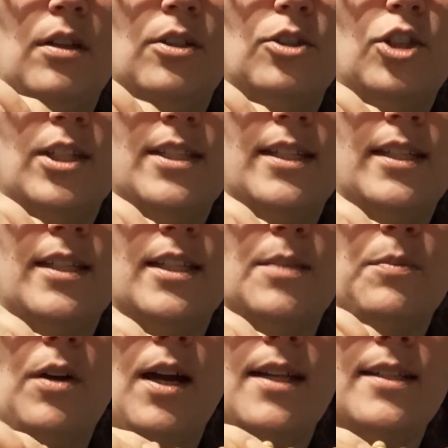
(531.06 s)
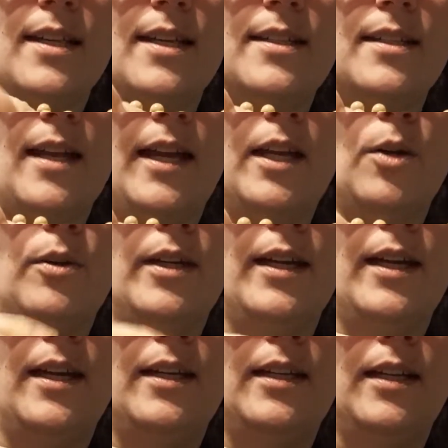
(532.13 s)
just in this process, I go
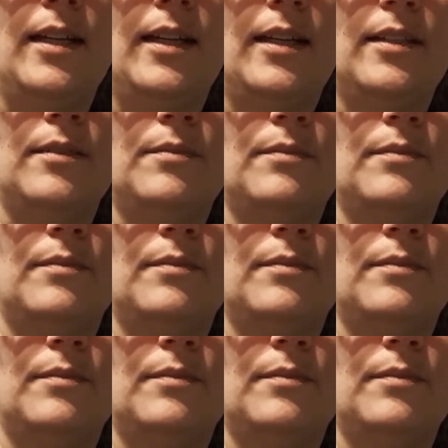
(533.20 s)
ahead and